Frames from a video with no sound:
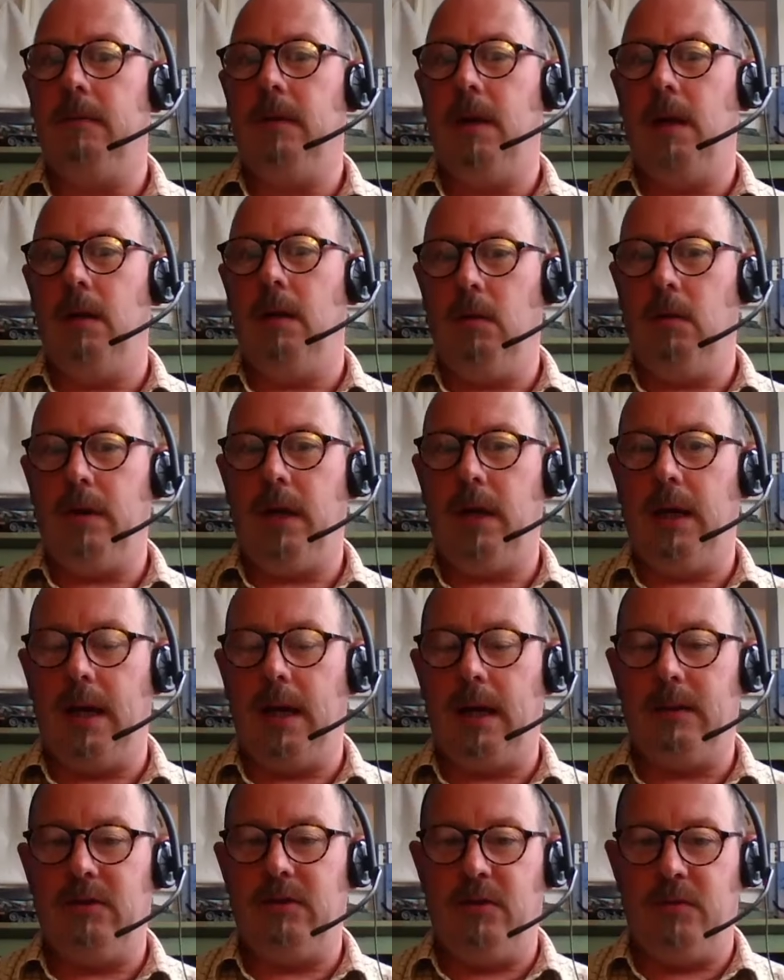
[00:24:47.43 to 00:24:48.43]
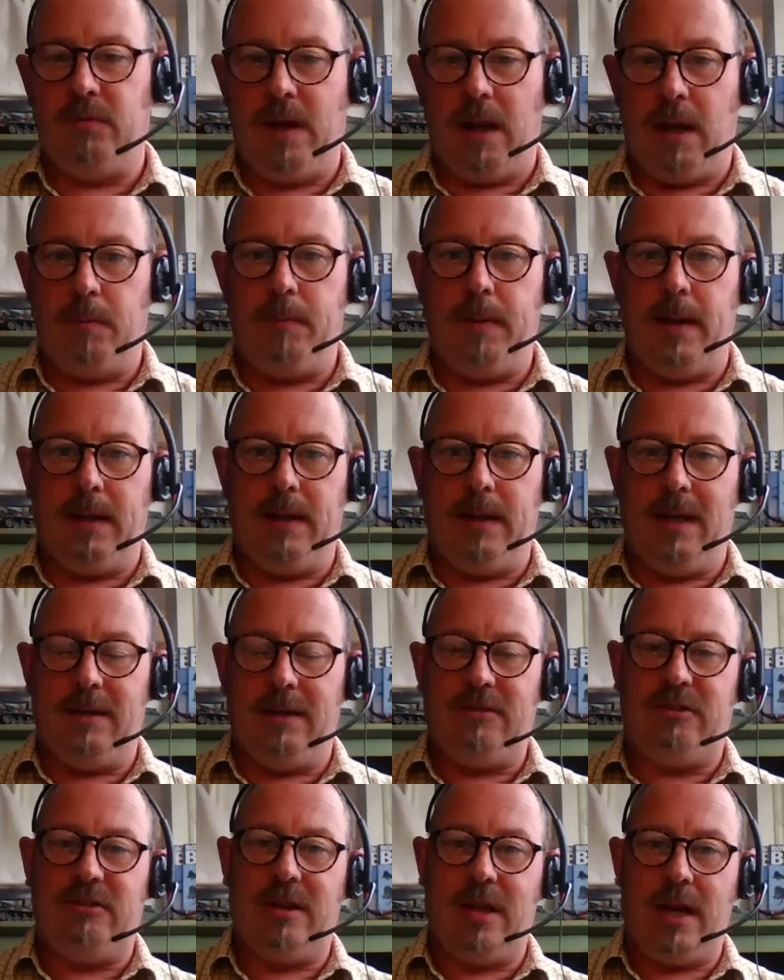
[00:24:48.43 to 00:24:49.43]
They're looking at developing
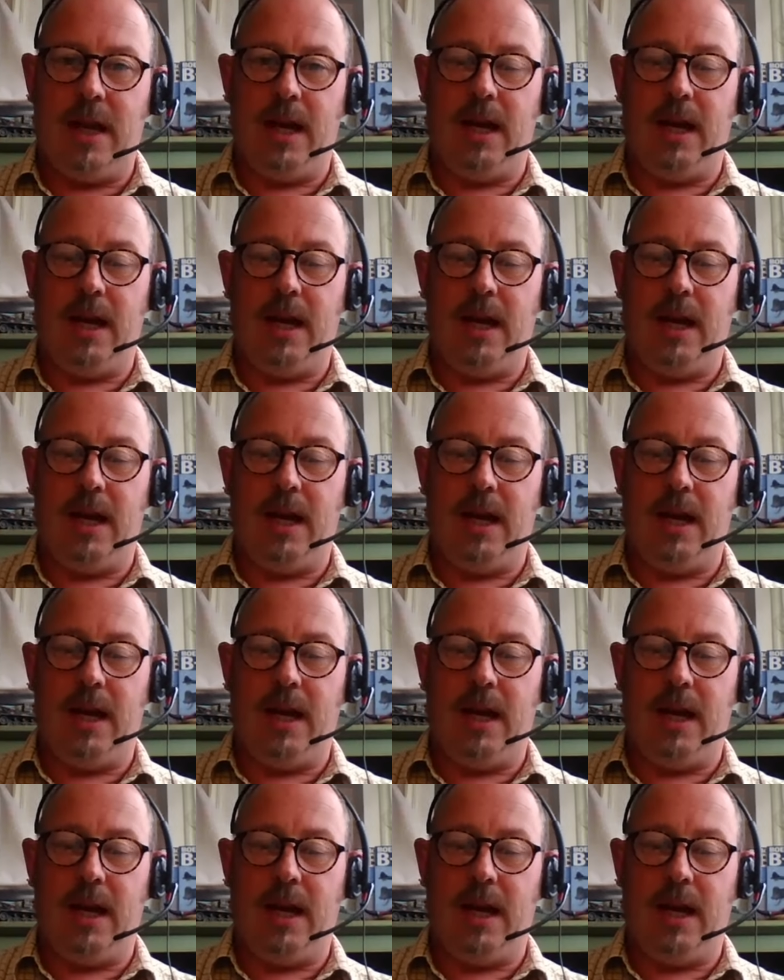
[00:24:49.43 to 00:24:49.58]
this